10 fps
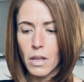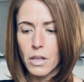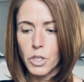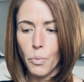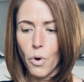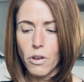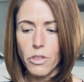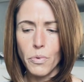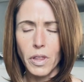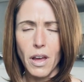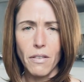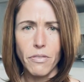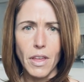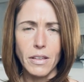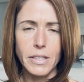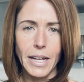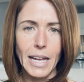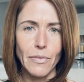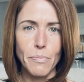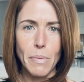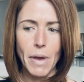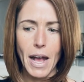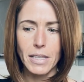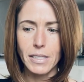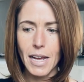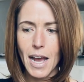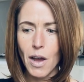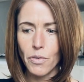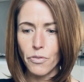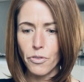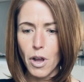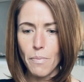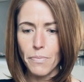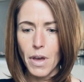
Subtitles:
to work through a lot of things that can even be passed down from,